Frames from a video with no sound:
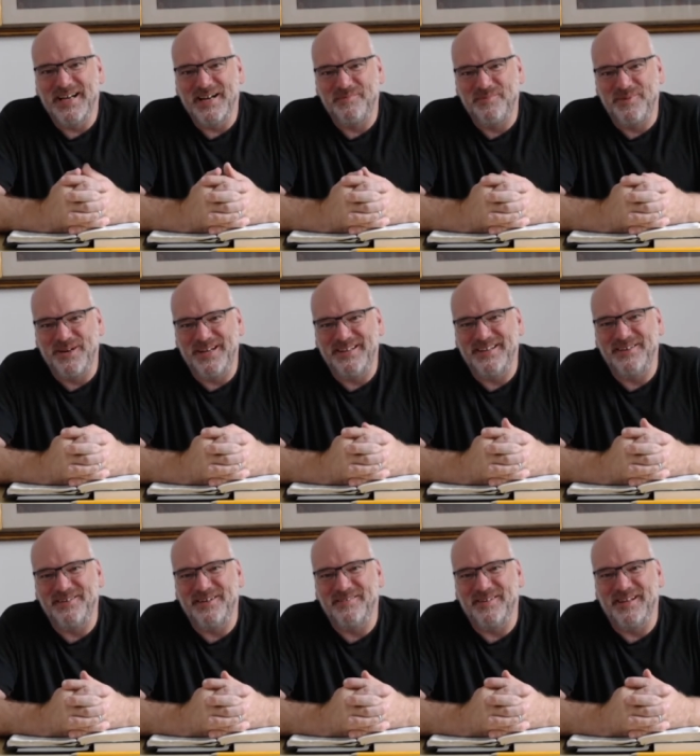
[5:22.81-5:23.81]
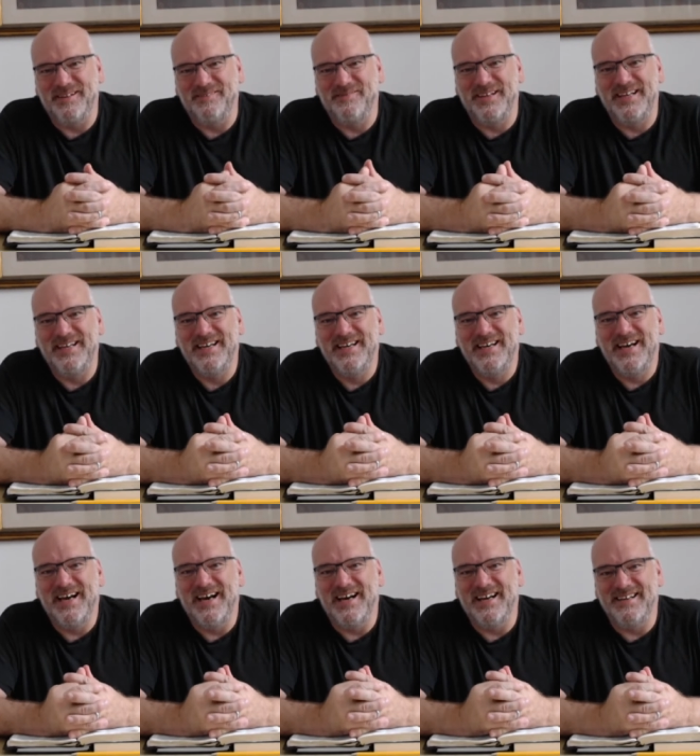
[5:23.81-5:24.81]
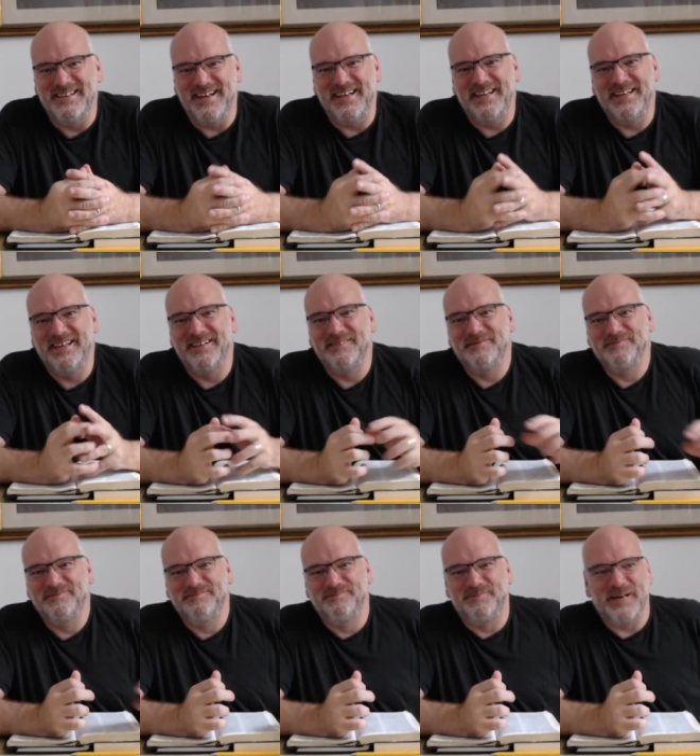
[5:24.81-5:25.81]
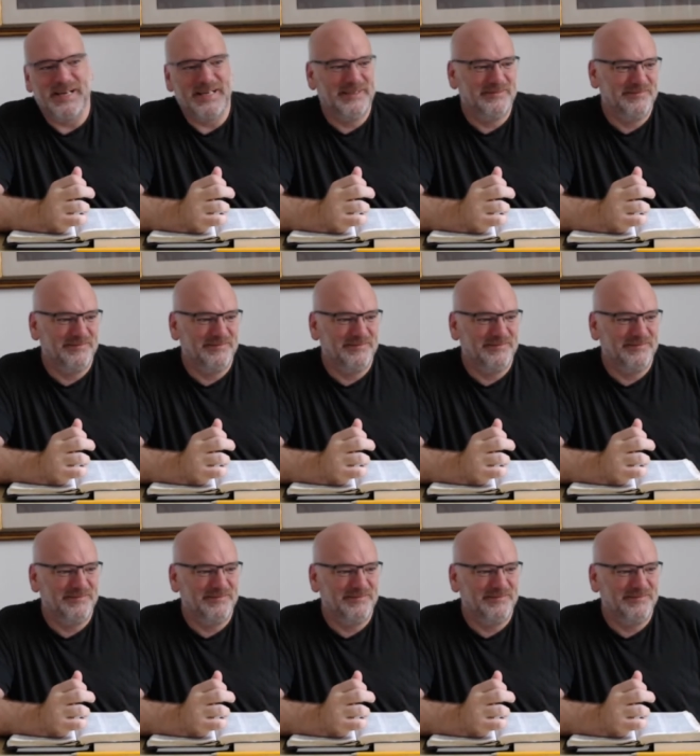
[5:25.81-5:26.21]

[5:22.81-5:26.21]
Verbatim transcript: I pray that you'd have a lovely day. Bye.